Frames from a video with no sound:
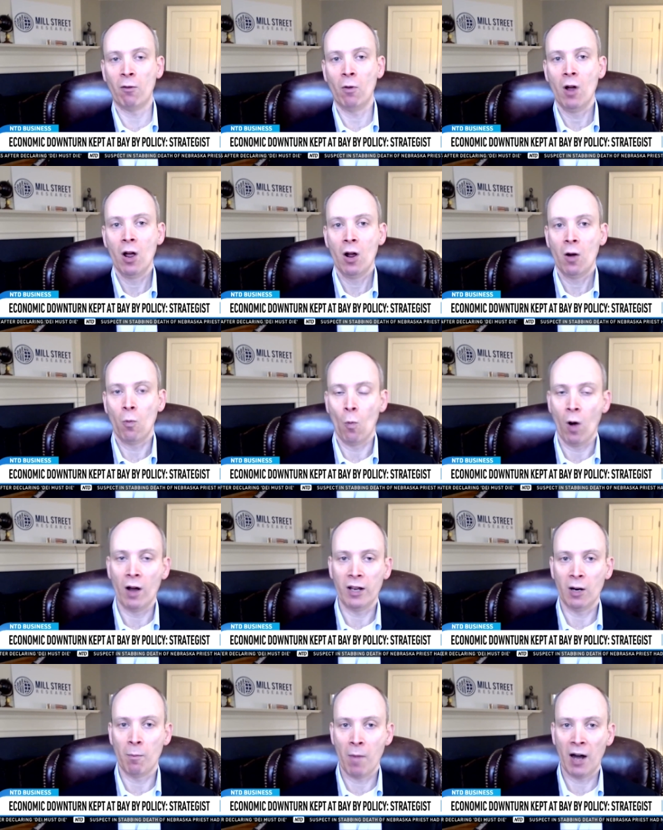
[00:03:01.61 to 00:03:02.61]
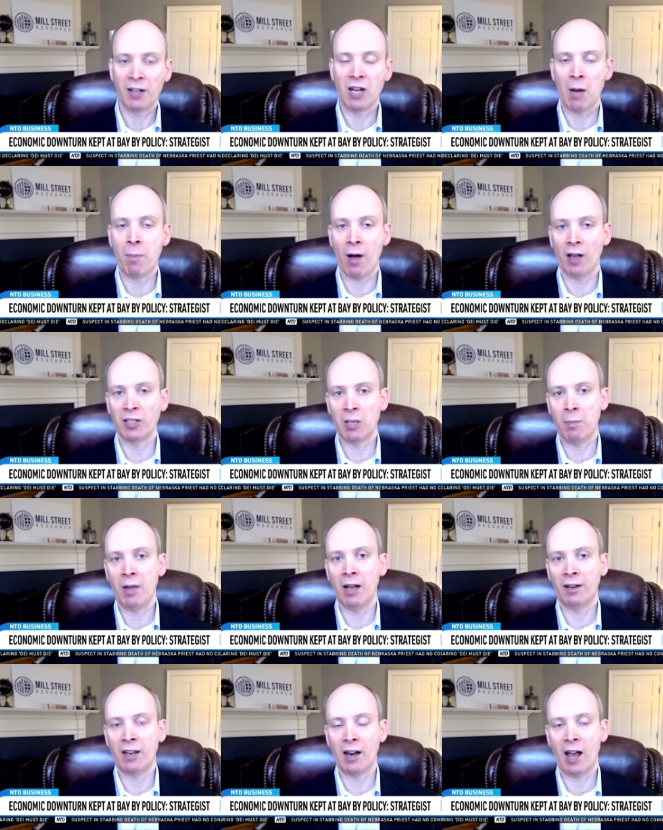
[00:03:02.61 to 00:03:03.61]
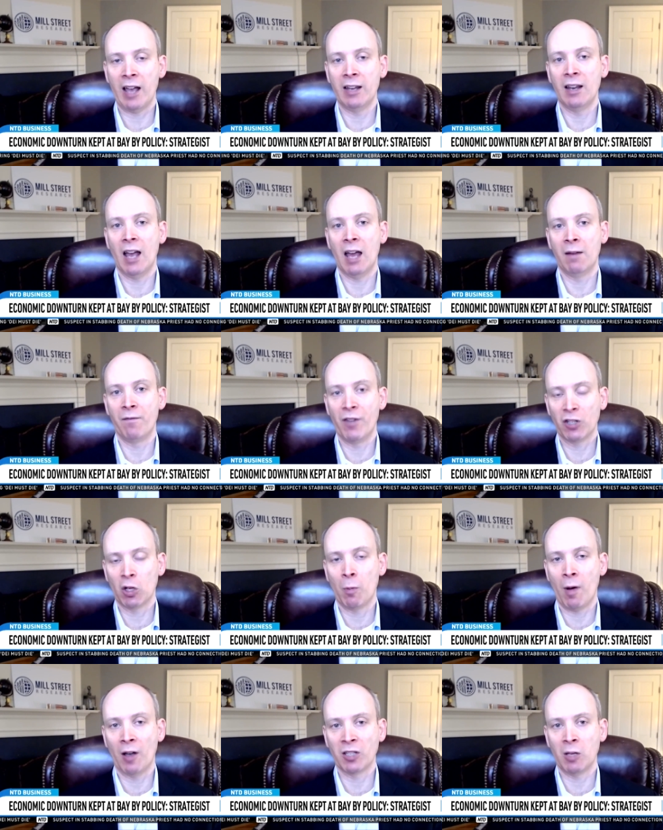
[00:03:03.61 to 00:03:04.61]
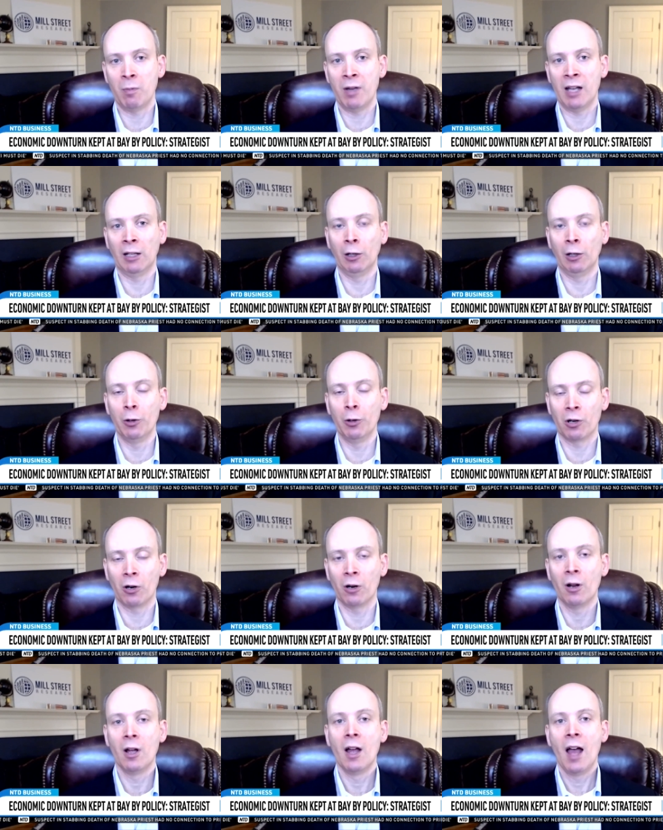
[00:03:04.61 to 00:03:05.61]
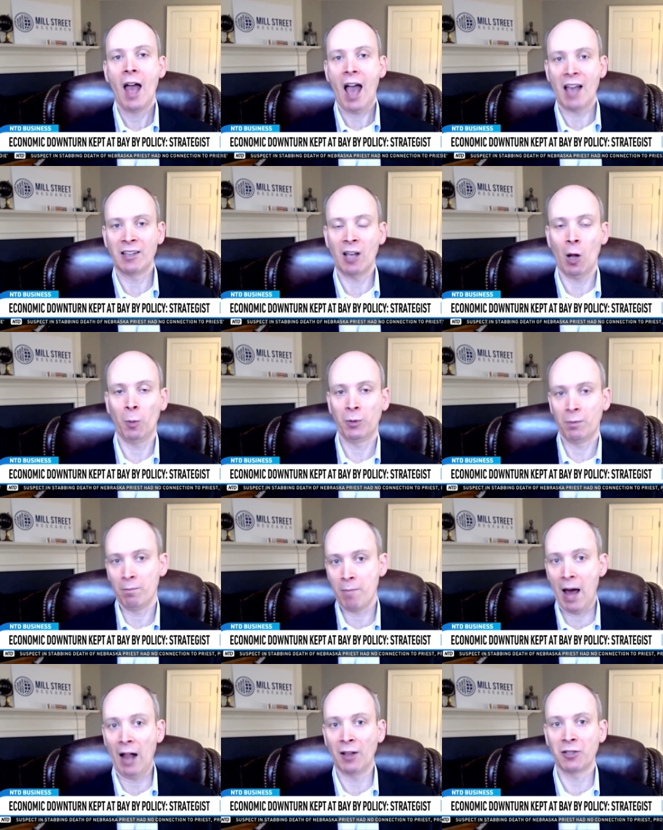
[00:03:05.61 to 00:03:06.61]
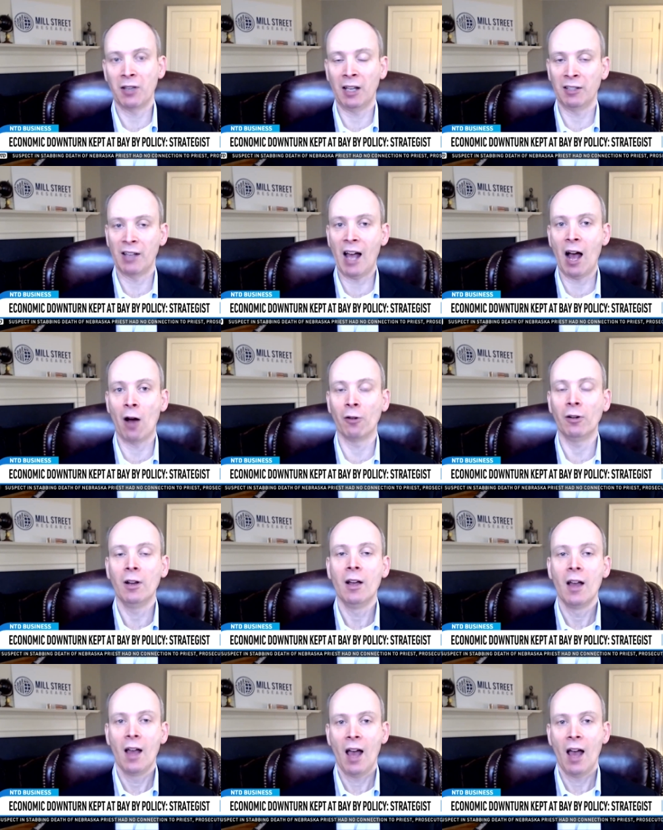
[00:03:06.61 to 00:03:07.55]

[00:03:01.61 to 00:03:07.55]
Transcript: had monetary policy being tight and fiscal policy being looser has helped balance things out.